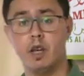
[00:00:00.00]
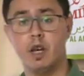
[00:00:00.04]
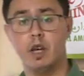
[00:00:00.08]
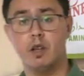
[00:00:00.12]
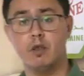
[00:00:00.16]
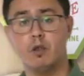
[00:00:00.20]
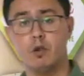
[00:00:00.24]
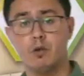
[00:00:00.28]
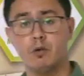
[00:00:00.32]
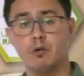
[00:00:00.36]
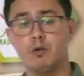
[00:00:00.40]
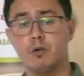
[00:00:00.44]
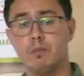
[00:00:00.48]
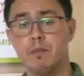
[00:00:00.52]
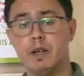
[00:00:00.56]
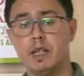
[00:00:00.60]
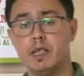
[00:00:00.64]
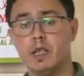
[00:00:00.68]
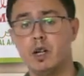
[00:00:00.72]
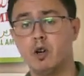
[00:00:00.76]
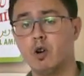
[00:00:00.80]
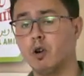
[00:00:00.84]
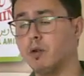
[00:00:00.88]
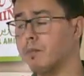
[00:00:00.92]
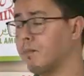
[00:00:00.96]
So to make a
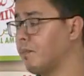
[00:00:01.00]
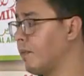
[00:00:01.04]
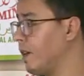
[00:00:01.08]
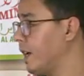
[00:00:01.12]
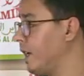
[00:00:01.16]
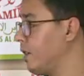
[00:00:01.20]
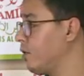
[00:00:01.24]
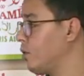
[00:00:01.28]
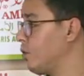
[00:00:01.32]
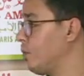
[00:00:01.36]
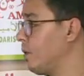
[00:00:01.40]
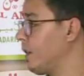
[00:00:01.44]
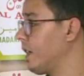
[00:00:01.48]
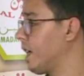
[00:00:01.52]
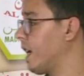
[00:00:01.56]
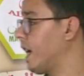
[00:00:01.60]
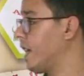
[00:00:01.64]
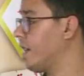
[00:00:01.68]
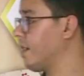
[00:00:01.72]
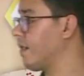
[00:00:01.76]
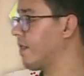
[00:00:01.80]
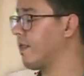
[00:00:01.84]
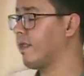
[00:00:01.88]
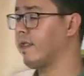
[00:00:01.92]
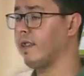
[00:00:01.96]
complaint, we can
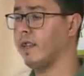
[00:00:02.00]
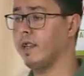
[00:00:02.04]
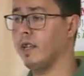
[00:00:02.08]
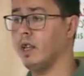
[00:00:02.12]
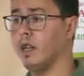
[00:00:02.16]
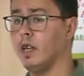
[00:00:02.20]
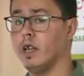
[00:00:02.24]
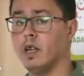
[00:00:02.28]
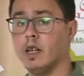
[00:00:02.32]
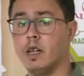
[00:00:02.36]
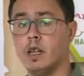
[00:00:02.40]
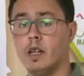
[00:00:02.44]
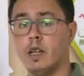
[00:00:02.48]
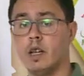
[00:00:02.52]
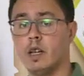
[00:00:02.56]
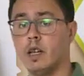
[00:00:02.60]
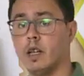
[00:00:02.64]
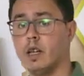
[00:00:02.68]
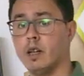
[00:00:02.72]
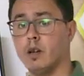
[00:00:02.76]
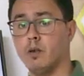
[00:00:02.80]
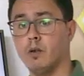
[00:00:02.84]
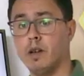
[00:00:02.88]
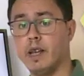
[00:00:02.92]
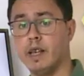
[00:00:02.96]
say,
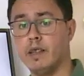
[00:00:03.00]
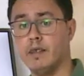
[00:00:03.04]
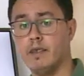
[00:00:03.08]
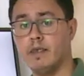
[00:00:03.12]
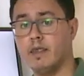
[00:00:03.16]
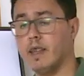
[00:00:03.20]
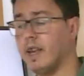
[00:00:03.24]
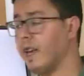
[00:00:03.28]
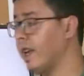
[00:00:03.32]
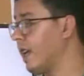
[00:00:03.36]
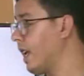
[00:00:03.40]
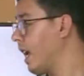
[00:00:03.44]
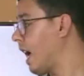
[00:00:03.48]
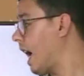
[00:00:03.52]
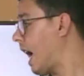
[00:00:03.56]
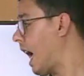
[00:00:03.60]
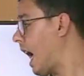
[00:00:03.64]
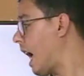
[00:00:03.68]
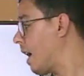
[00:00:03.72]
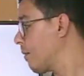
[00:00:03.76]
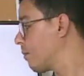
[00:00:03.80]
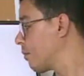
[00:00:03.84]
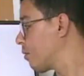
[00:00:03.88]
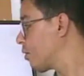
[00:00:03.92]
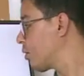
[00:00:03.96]

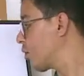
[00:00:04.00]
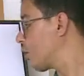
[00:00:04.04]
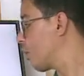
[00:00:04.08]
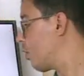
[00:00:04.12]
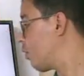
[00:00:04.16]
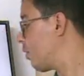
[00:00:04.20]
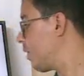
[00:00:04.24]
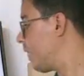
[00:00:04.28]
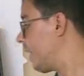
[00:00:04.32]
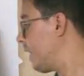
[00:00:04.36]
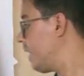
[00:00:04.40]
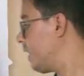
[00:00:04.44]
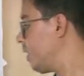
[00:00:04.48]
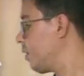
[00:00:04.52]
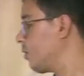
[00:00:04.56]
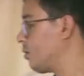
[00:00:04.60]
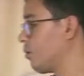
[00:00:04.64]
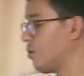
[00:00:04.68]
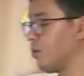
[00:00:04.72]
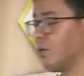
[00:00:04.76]
I'm sorry to